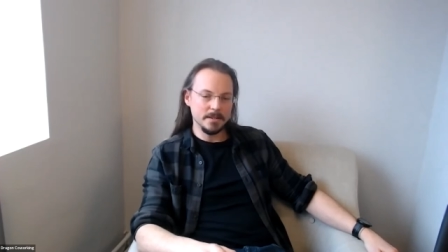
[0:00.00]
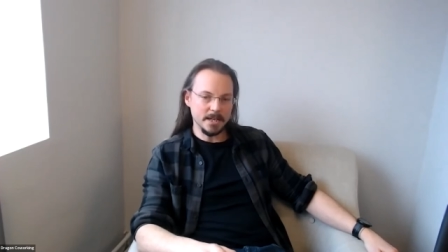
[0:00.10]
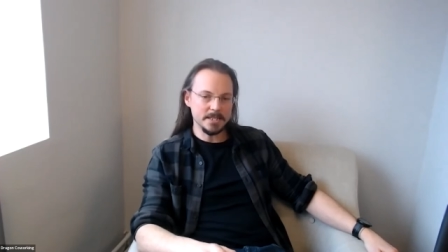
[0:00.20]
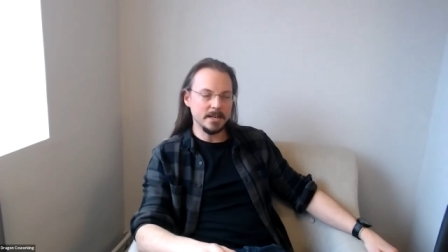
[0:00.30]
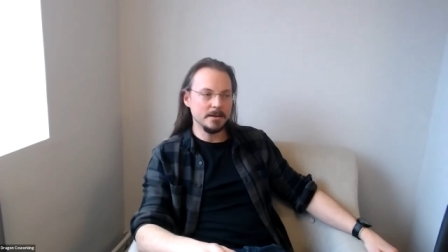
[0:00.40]

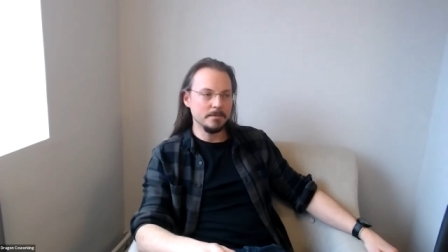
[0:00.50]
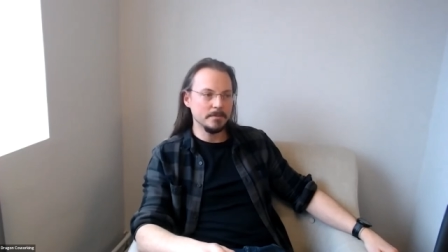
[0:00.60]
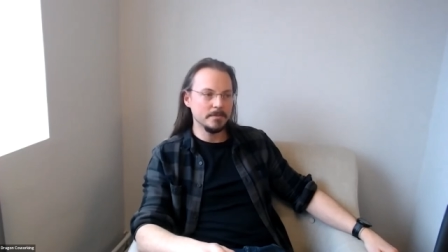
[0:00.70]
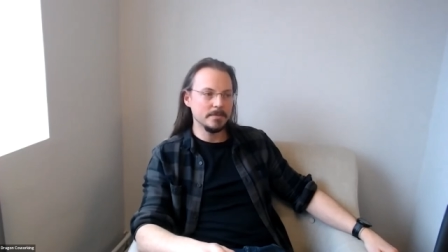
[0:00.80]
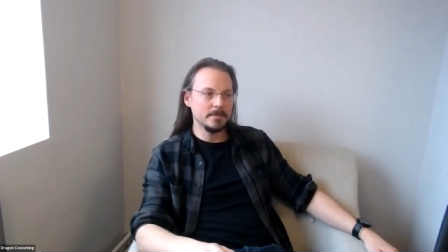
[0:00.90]
That's it. On
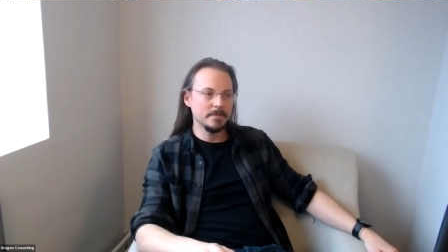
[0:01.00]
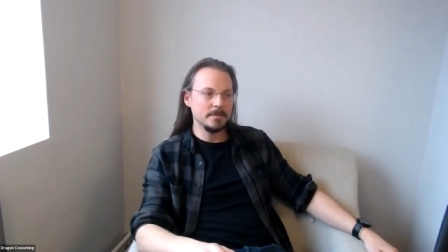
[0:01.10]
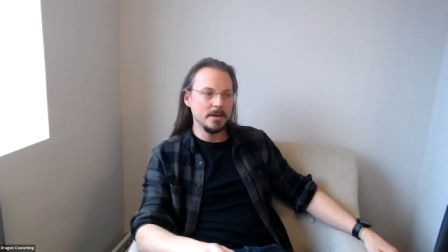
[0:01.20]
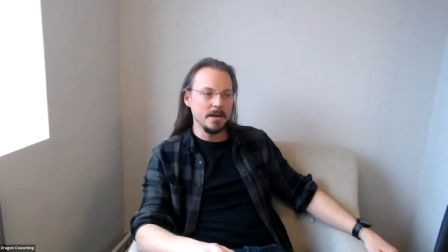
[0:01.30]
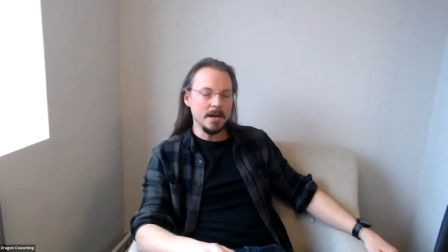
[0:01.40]
there,
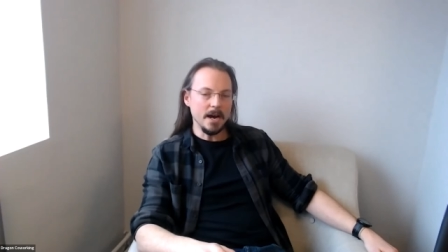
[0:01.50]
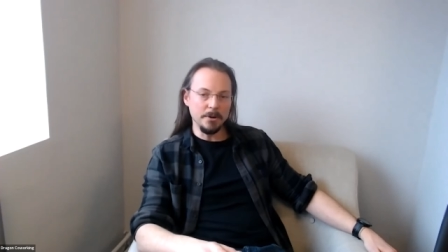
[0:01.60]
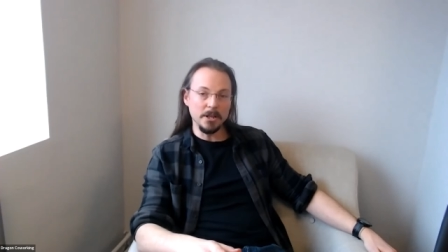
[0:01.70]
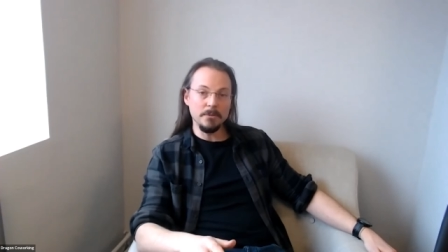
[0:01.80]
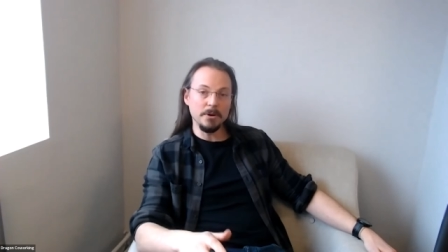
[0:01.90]

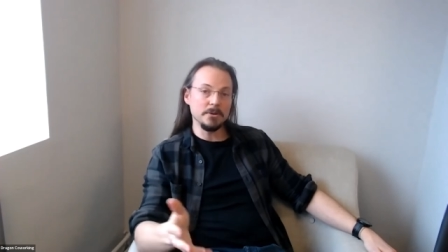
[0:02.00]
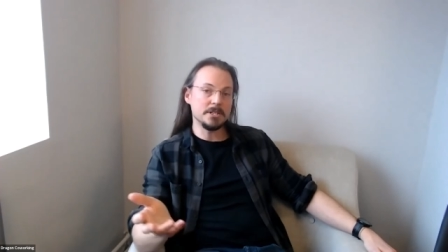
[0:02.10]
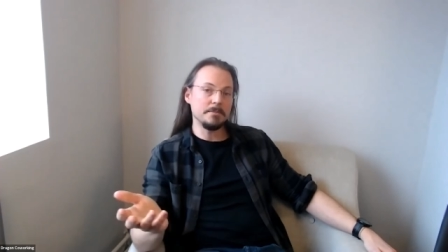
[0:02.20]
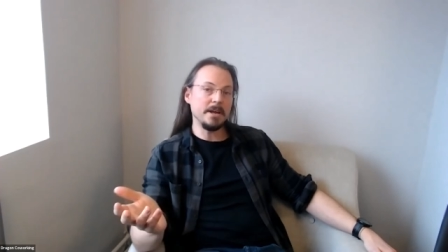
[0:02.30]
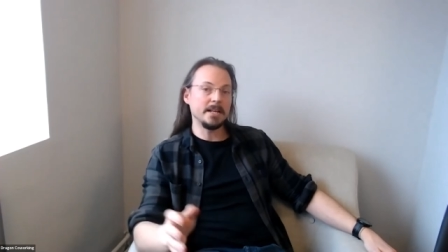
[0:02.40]
so we'll
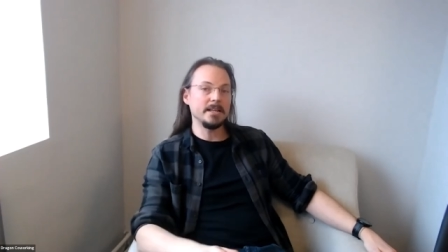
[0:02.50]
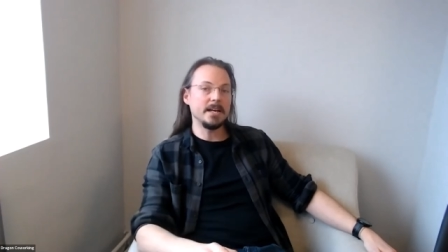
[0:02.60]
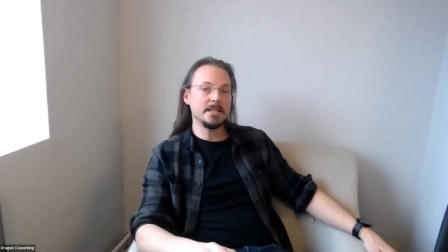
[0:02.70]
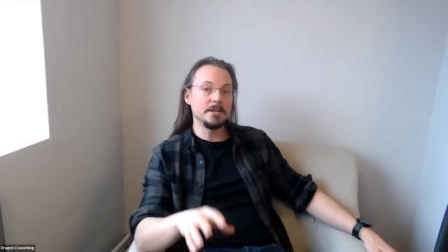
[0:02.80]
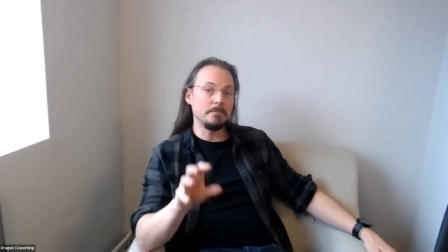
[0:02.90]
also be adding
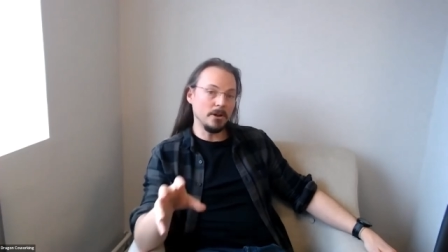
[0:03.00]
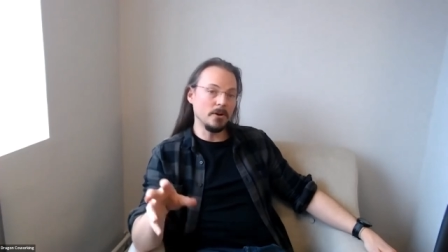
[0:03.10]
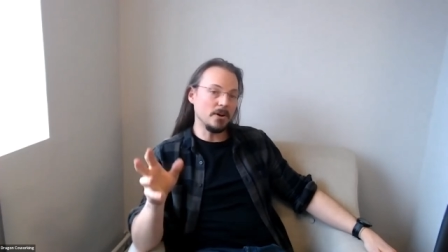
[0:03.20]
that to the blog